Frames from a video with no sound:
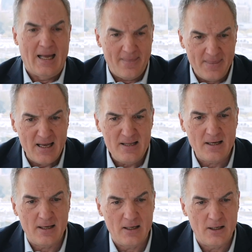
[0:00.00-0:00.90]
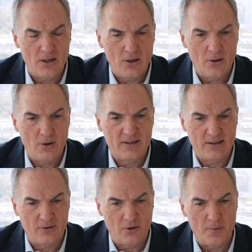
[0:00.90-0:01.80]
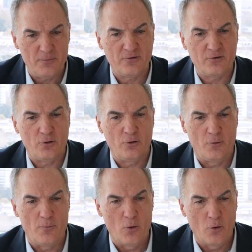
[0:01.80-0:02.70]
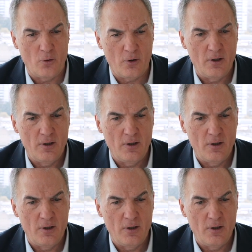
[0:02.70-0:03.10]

And then comes the more,